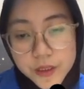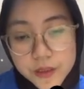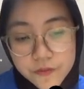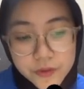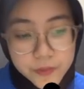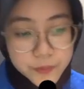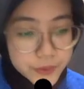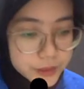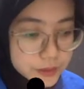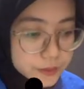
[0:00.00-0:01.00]
is the verb
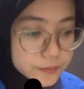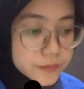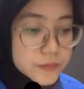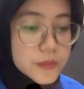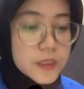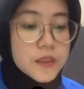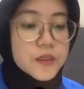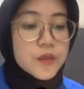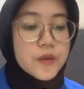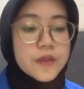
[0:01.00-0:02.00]
phrase.
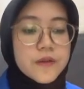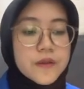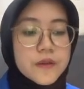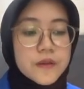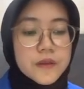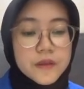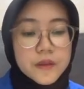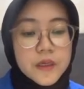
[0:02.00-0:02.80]
So in the